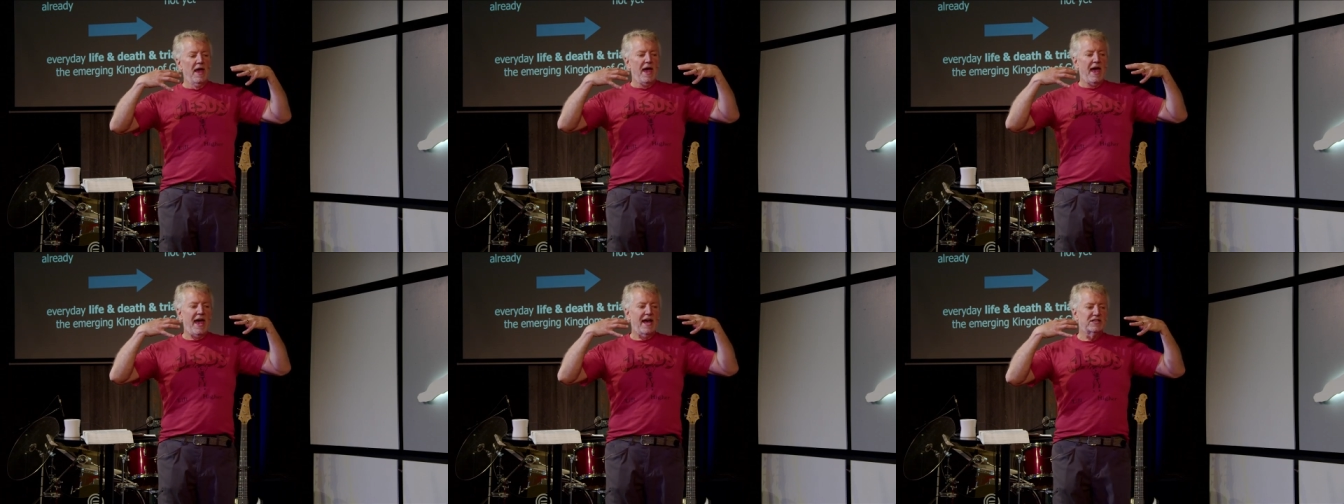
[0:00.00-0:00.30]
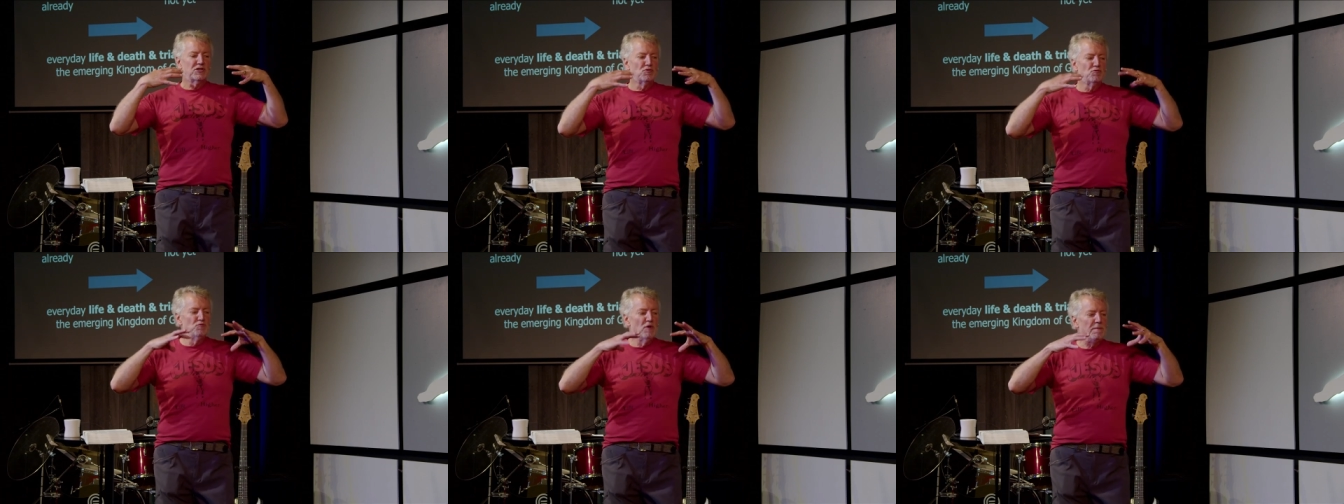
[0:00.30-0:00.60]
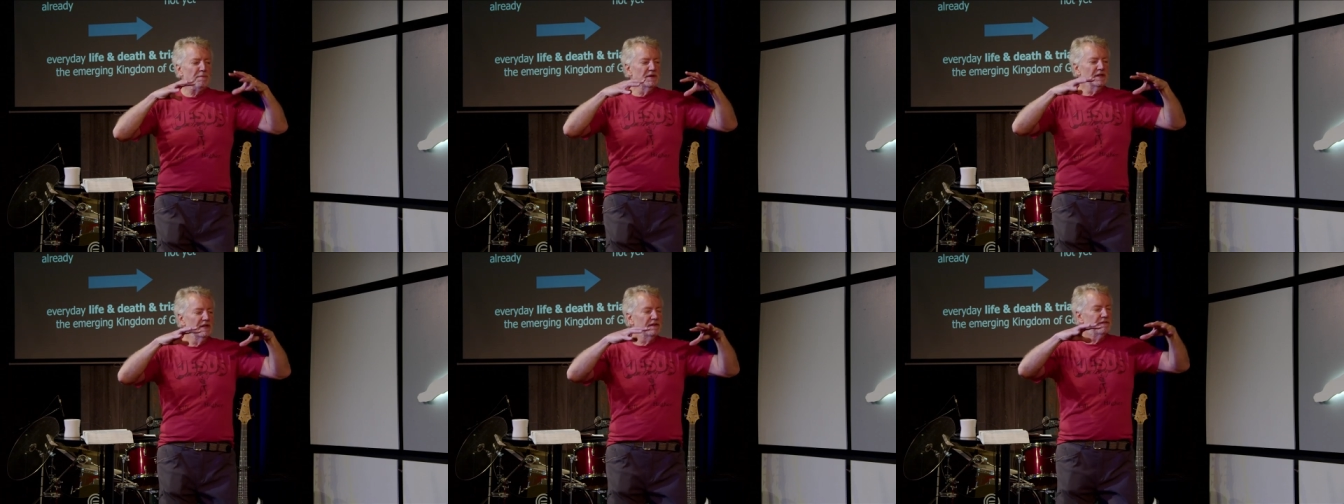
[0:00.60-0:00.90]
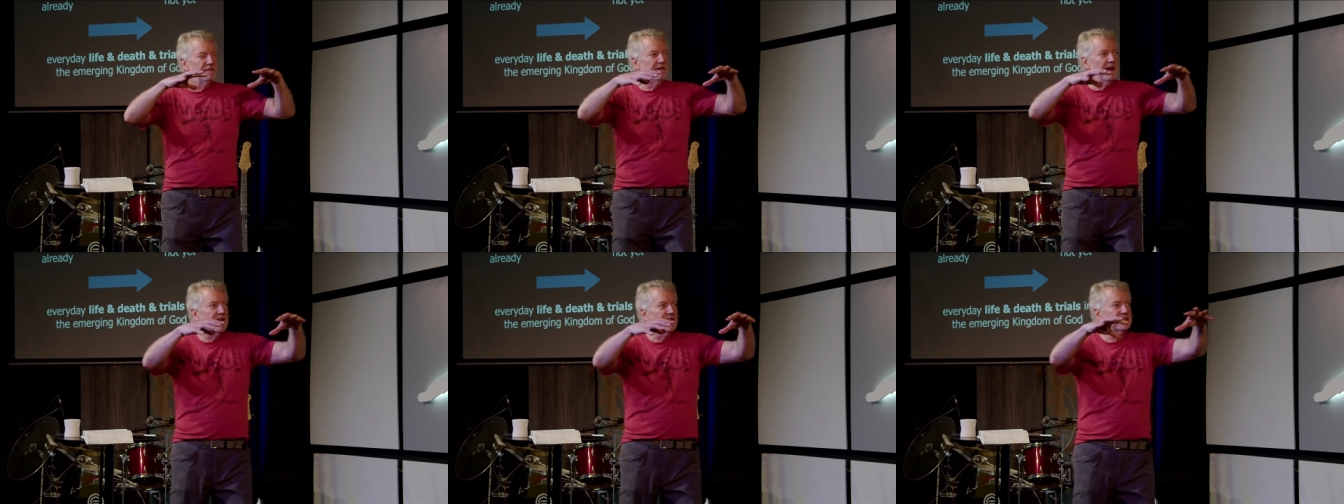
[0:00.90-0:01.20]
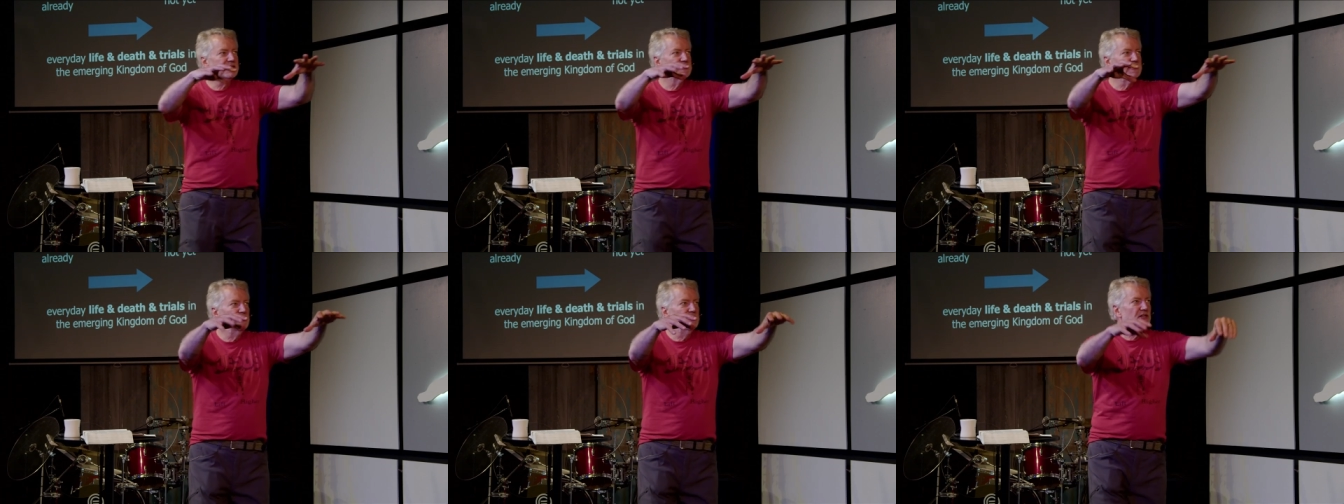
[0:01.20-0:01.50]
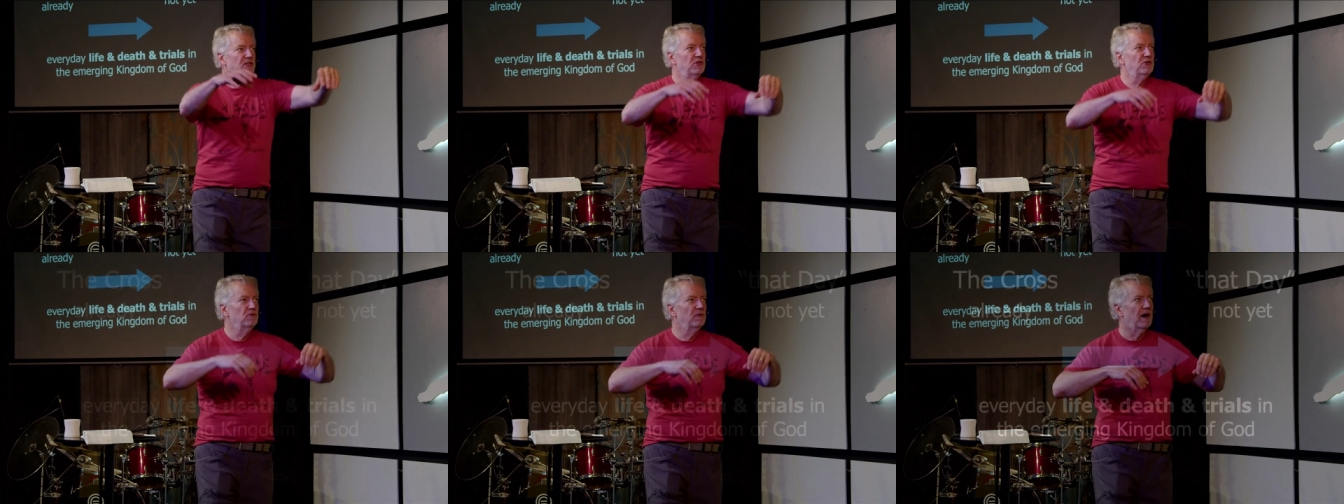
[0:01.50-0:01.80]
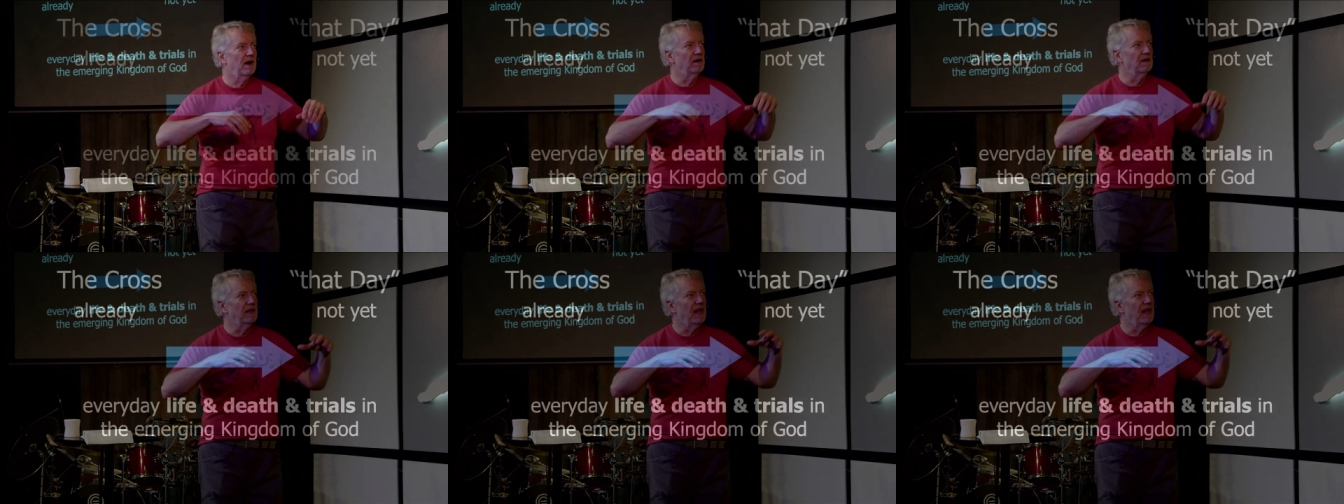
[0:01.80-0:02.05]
has ripple effects into our